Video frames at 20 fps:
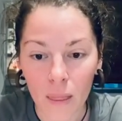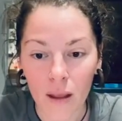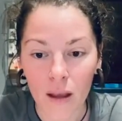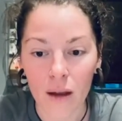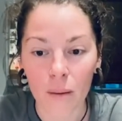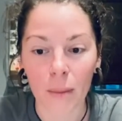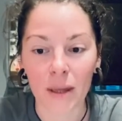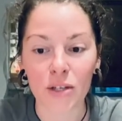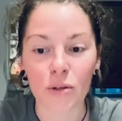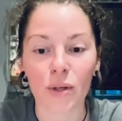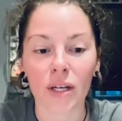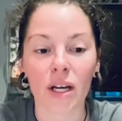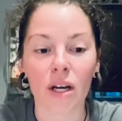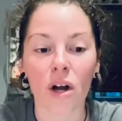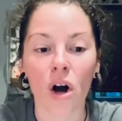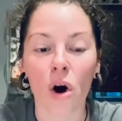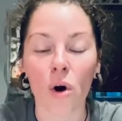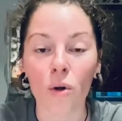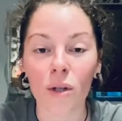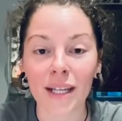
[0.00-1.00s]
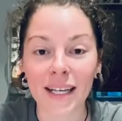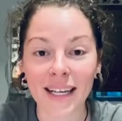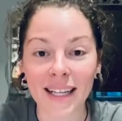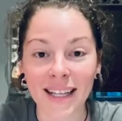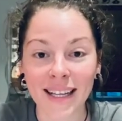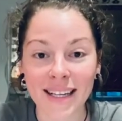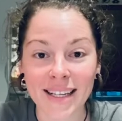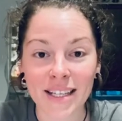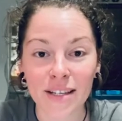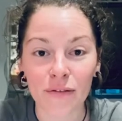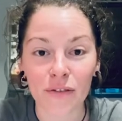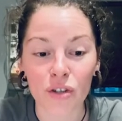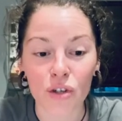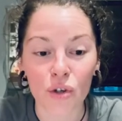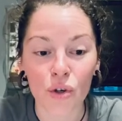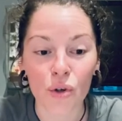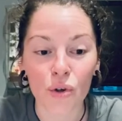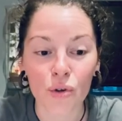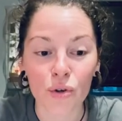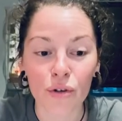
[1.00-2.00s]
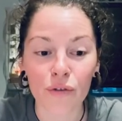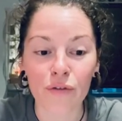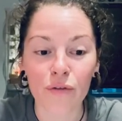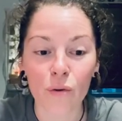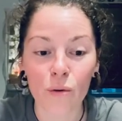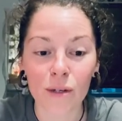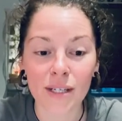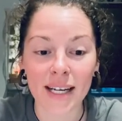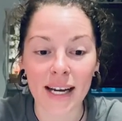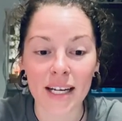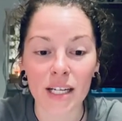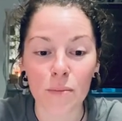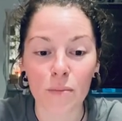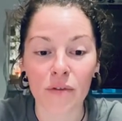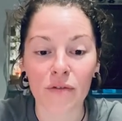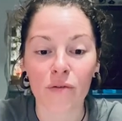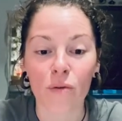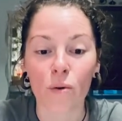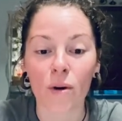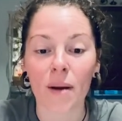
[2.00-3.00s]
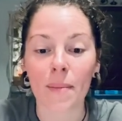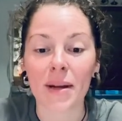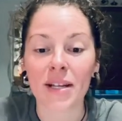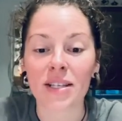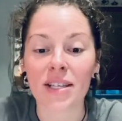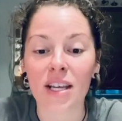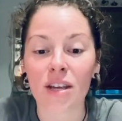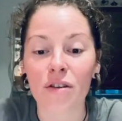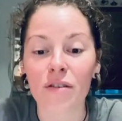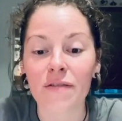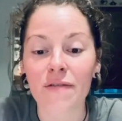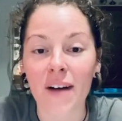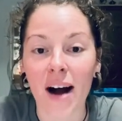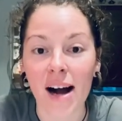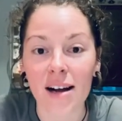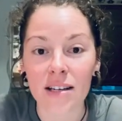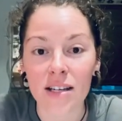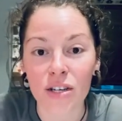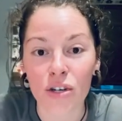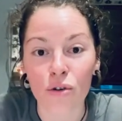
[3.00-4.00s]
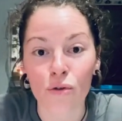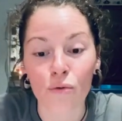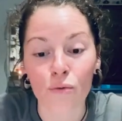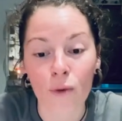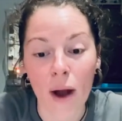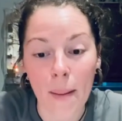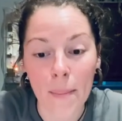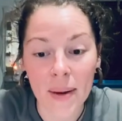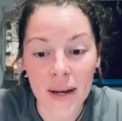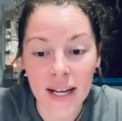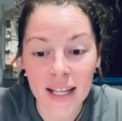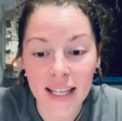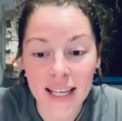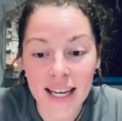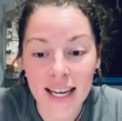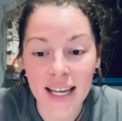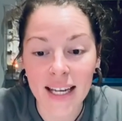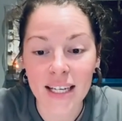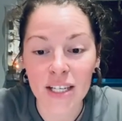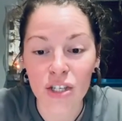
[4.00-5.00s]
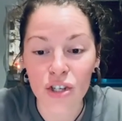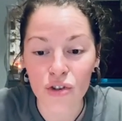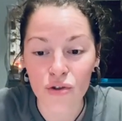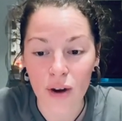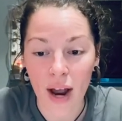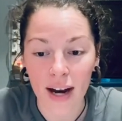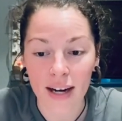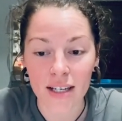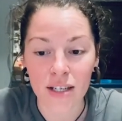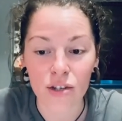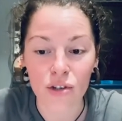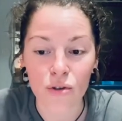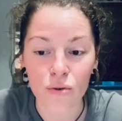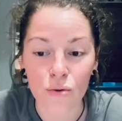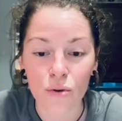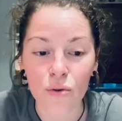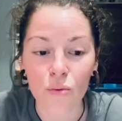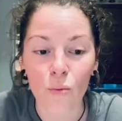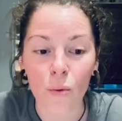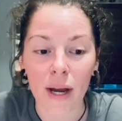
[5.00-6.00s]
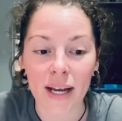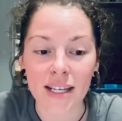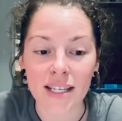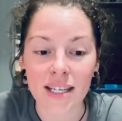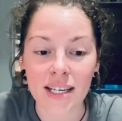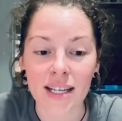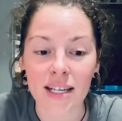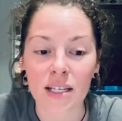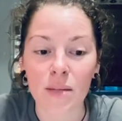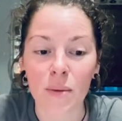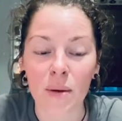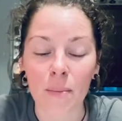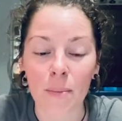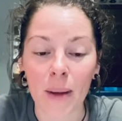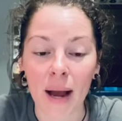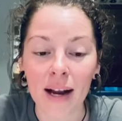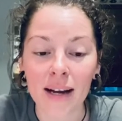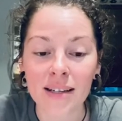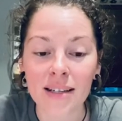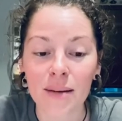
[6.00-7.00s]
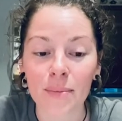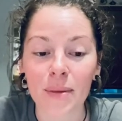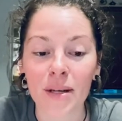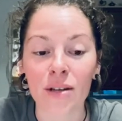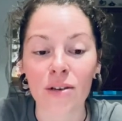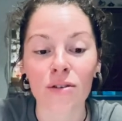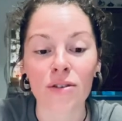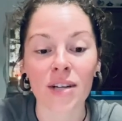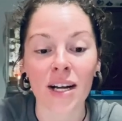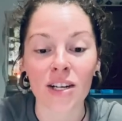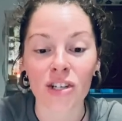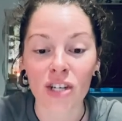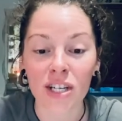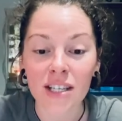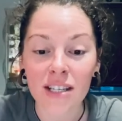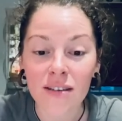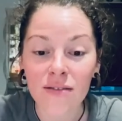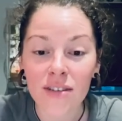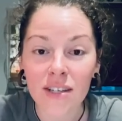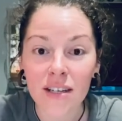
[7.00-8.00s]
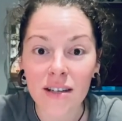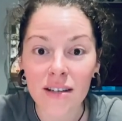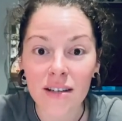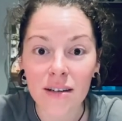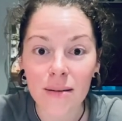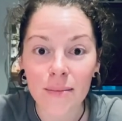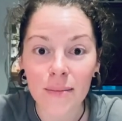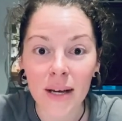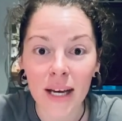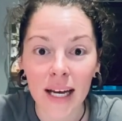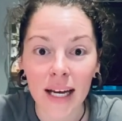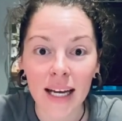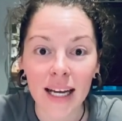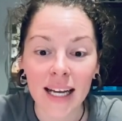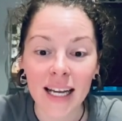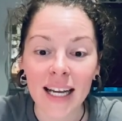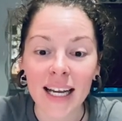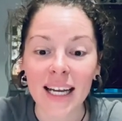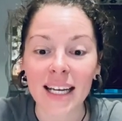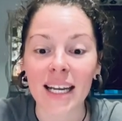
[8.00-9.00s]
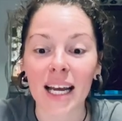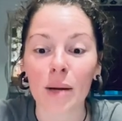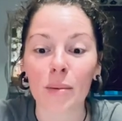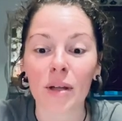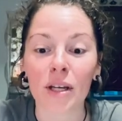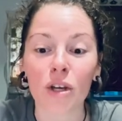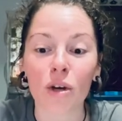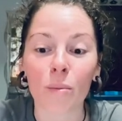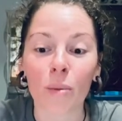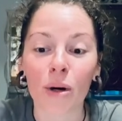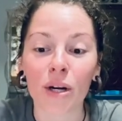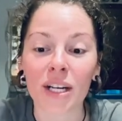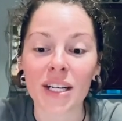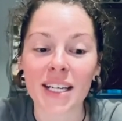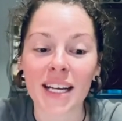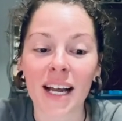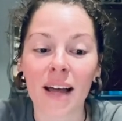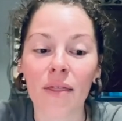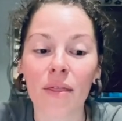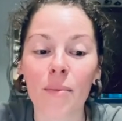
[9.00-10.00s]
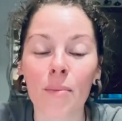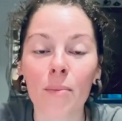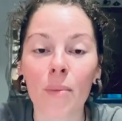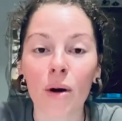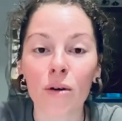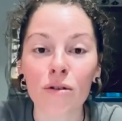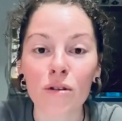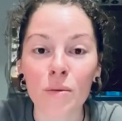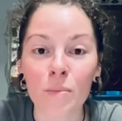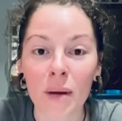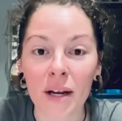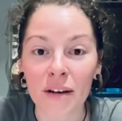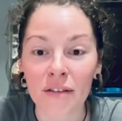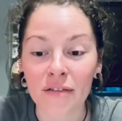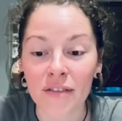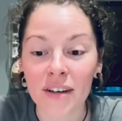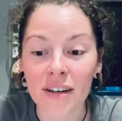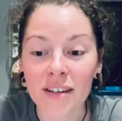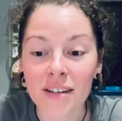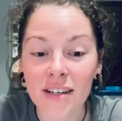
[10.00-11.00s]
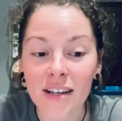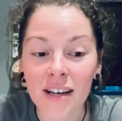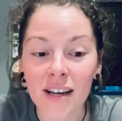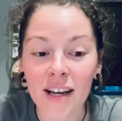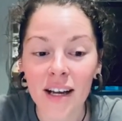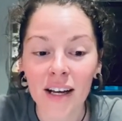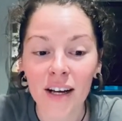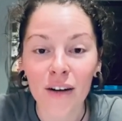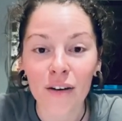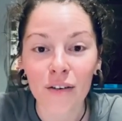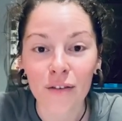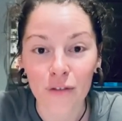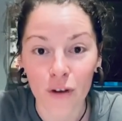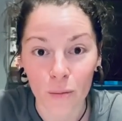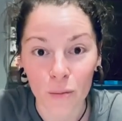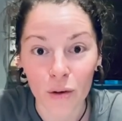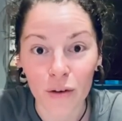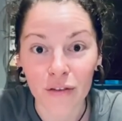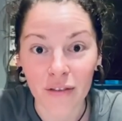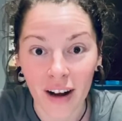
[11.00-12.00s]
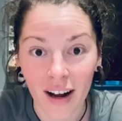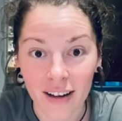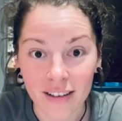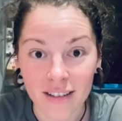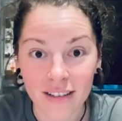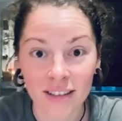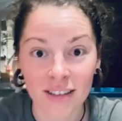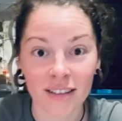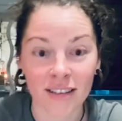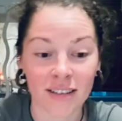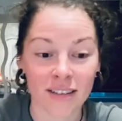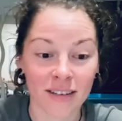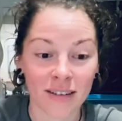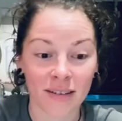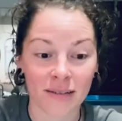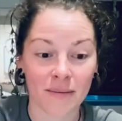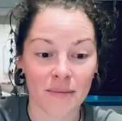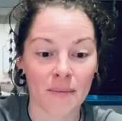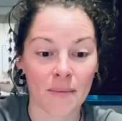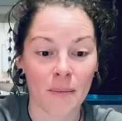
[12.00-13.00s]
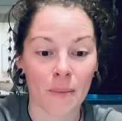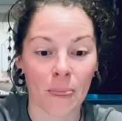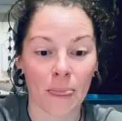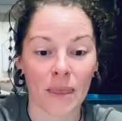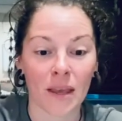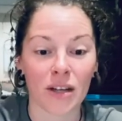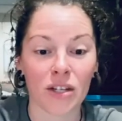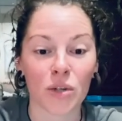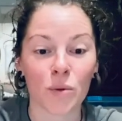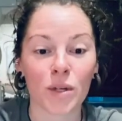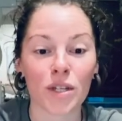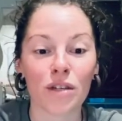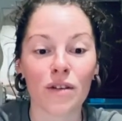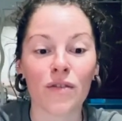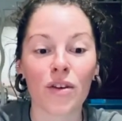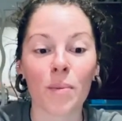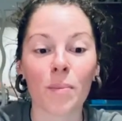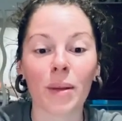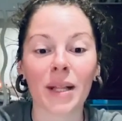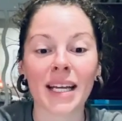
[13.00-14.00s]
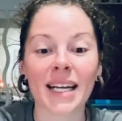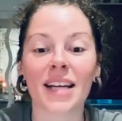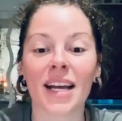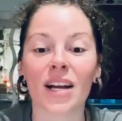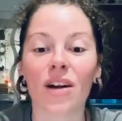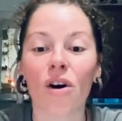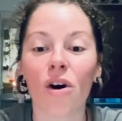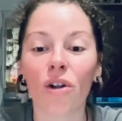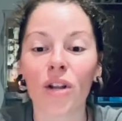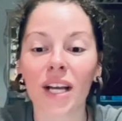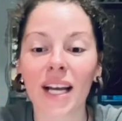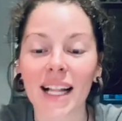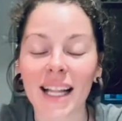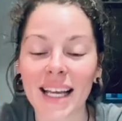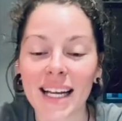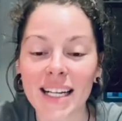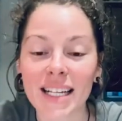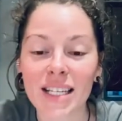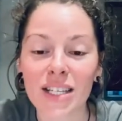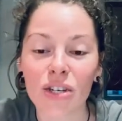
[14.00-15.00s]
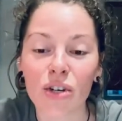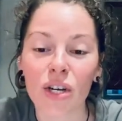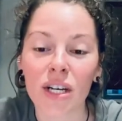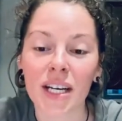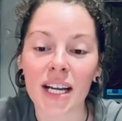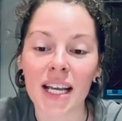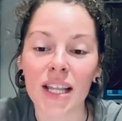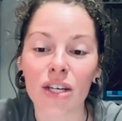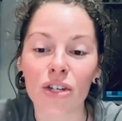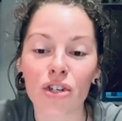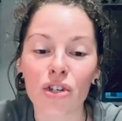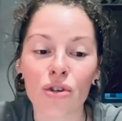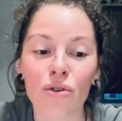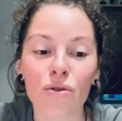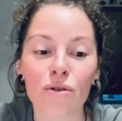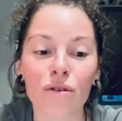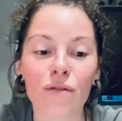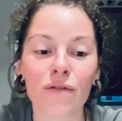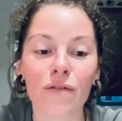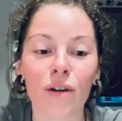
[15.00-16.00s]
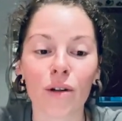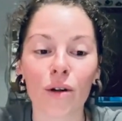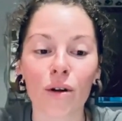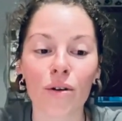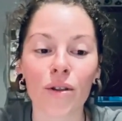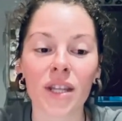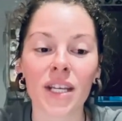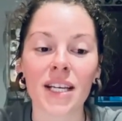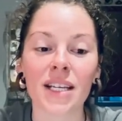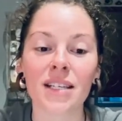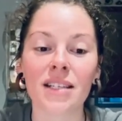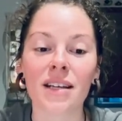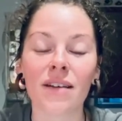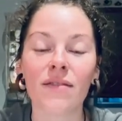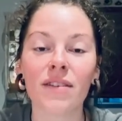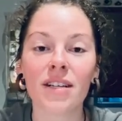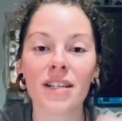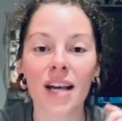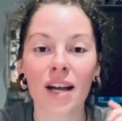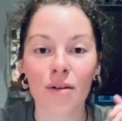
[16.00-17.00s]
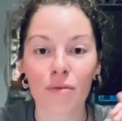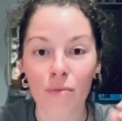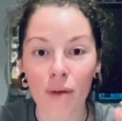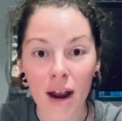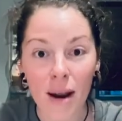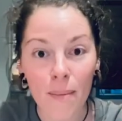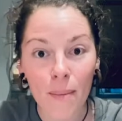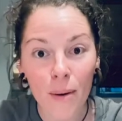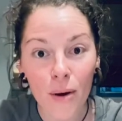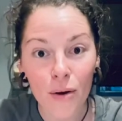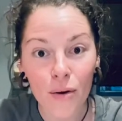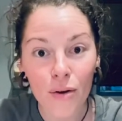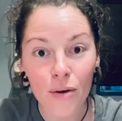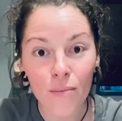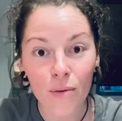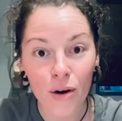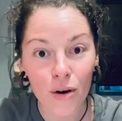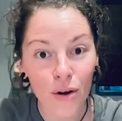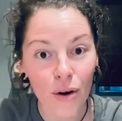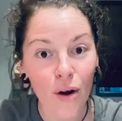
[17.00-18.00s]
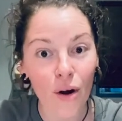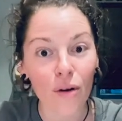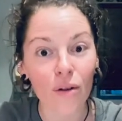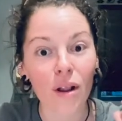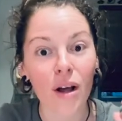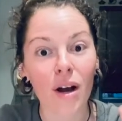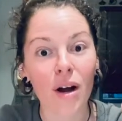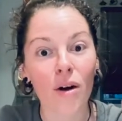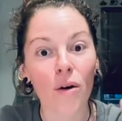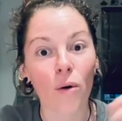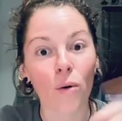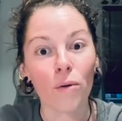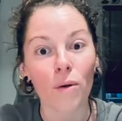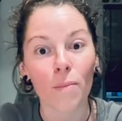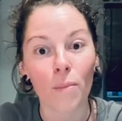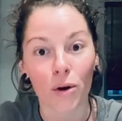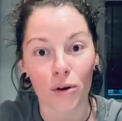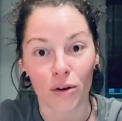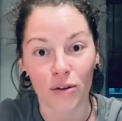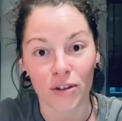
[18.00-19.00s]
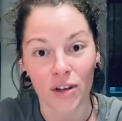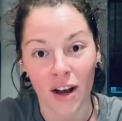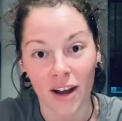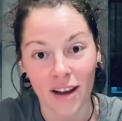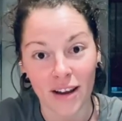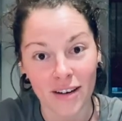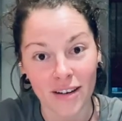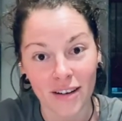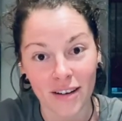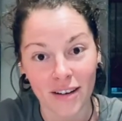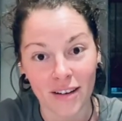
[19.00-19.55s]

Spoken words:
By doing a colon cleanse for 2 to 4 days before commencing your fast, you'll rapidly extract stored waste that's been backed up in your digestive system, enabling your body to get the most benefit from your fast. So once you complete a colon cleanse, you can either choose to follow the 7-day rainbow protocol or the mono diet.